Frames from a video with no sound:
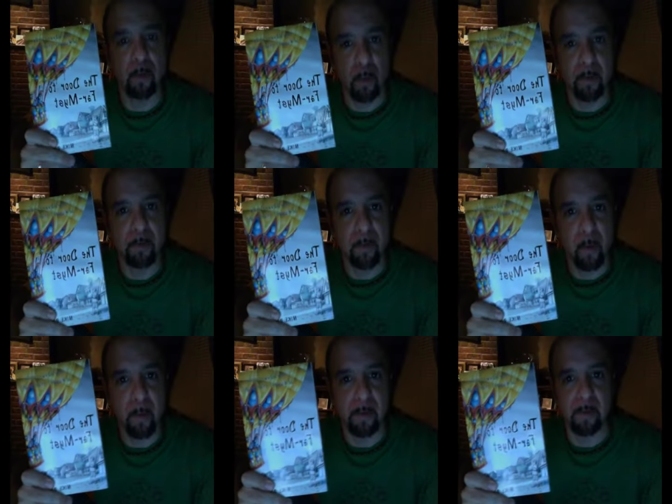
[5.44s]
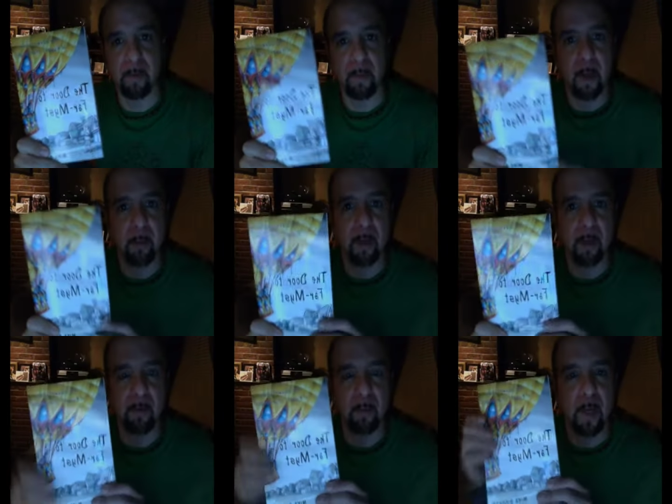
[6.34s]
Door to Far-Myst, put out by
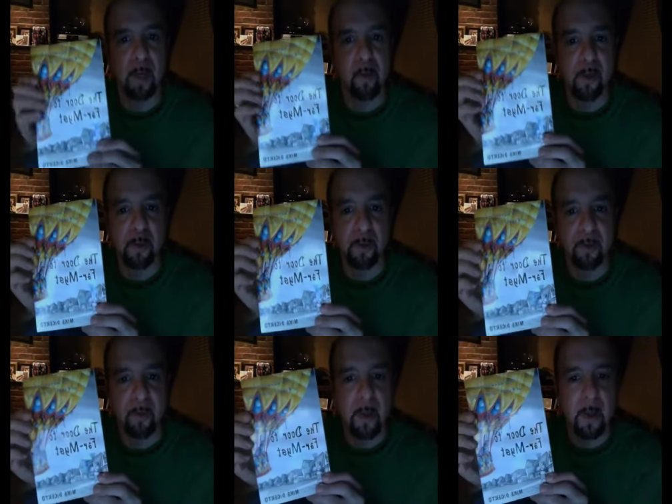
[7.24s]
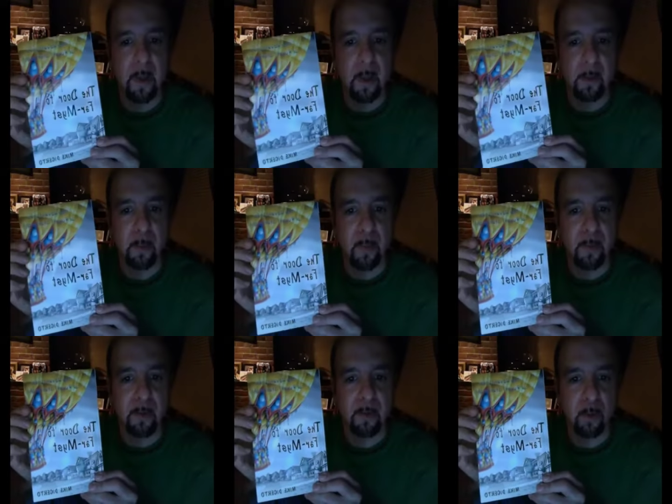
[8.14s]
Zumaya Thresholds, with
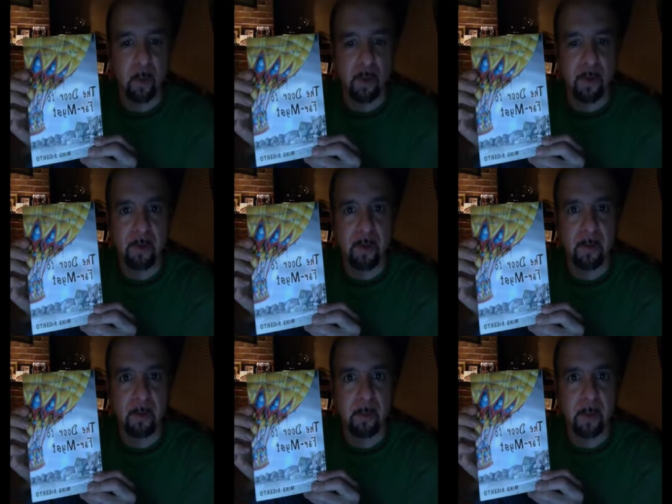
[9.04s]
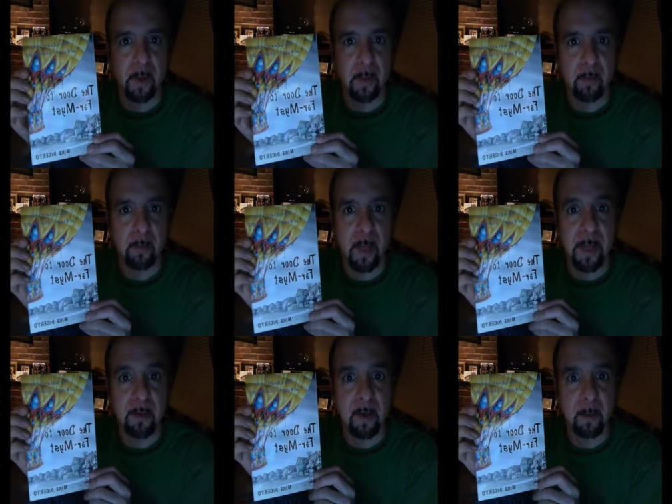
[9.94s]
this gorgeous cover by
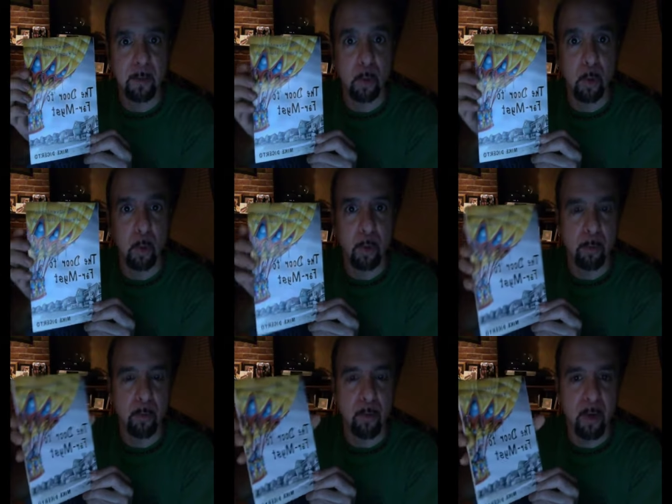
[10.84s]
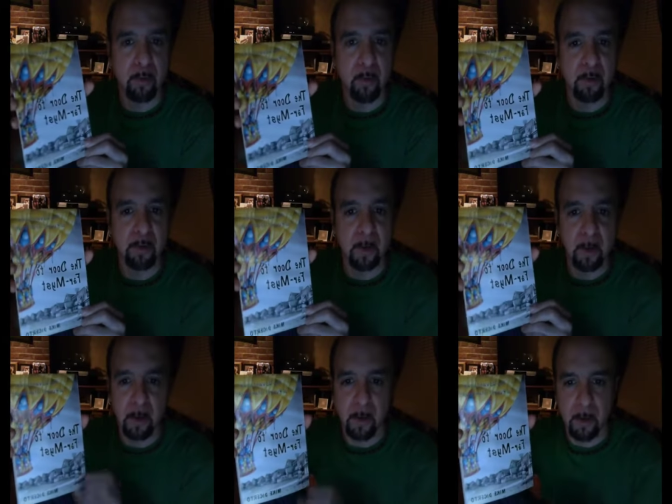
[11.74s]
eight-time Hugo winner Brad Foster.
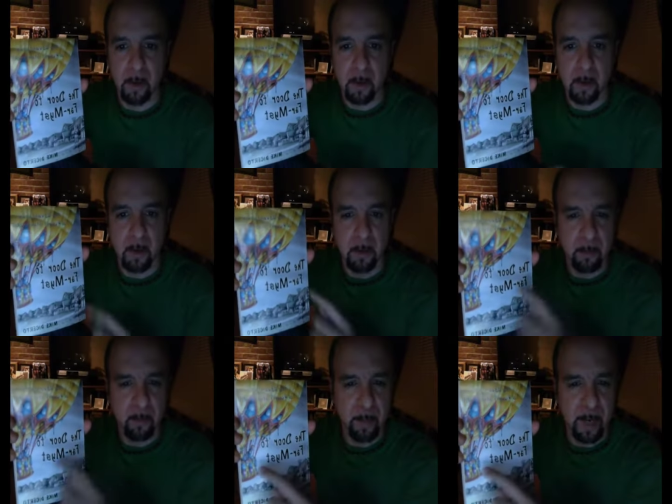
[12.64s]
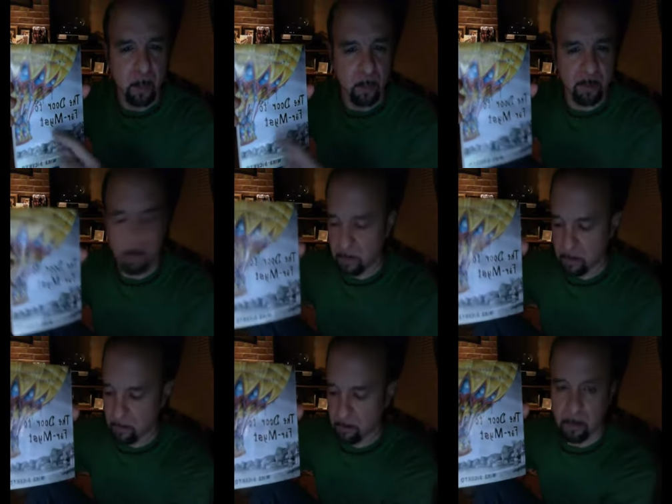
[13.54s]
It looks backwards on
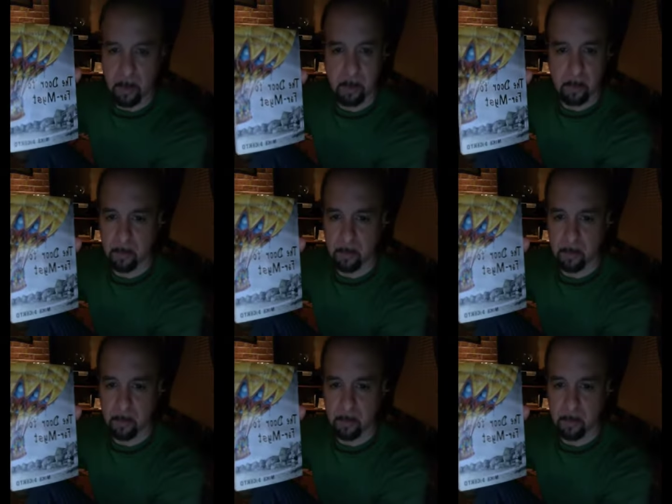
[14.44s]
the screen.